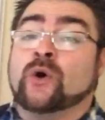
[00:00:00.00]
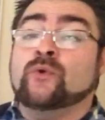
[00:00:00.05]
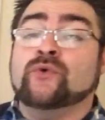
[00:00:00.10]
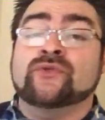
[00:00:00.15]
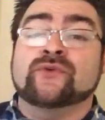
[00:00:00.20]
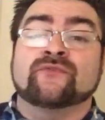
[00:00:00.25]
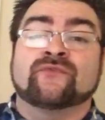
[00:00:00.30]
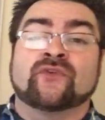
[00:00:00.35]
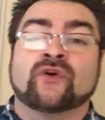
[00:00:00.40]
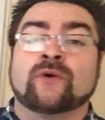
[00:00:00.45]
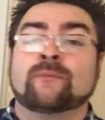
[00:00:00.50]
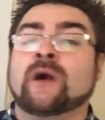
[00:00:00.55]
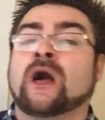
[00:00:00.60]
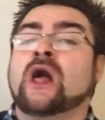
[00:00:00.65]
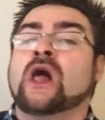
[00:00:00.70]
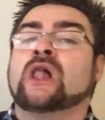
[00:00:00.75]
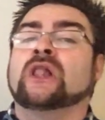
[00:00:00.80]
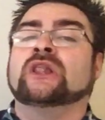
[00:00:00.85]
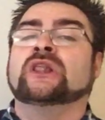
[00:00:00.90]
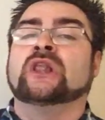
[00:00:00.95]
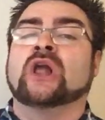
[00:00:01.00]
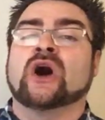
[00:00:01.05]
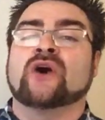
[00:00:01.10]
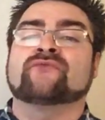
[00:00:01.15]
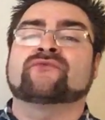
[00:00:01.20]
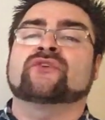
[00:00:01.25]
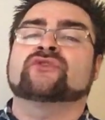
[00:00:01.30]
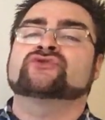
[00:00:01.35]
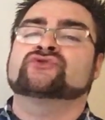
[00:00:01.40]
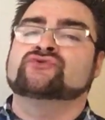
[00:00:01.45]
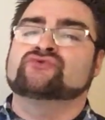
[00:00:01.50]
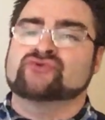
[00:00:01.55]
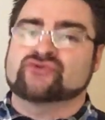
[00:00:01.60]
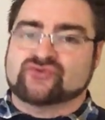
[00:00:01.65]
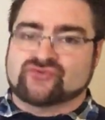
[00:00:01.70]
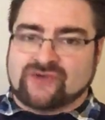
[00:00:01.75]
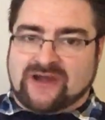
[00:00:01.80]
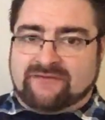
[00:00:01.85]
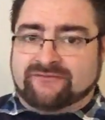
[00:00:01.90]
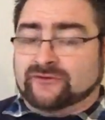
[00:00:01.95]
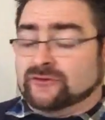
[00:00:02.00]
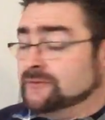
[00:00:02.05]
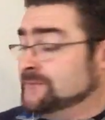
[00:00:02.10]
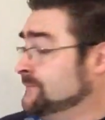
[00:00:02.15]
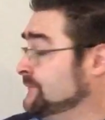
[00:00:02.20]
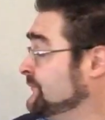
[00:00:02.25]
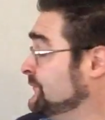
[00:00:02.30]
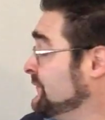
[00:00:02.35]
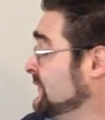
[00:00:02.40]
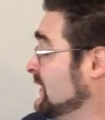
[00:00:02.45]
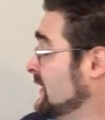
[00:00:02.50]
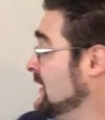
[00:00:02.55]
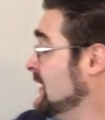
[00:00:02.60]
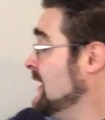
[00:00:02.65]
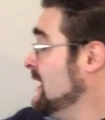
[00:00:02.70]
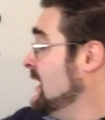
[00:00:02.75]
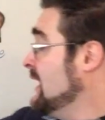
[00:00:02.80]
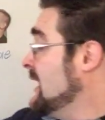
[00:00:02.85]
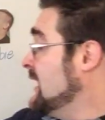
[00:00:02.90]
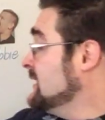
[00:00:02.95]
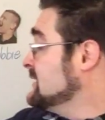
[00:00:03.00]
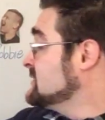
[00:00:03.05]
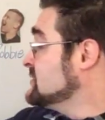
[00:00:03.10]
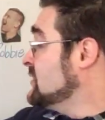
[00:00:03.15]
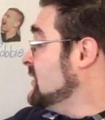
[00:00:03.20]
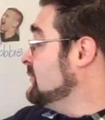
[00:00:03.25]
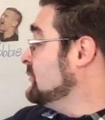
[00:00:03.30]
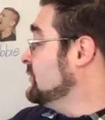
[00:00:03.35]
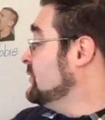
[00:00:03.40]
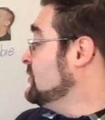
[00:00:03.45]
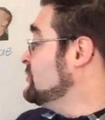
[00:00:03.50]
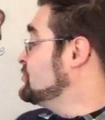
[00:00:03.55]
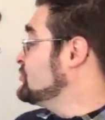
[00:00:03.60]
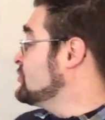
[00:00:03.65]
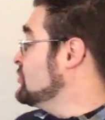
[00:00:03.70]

both of them love to travel. And so I'm going to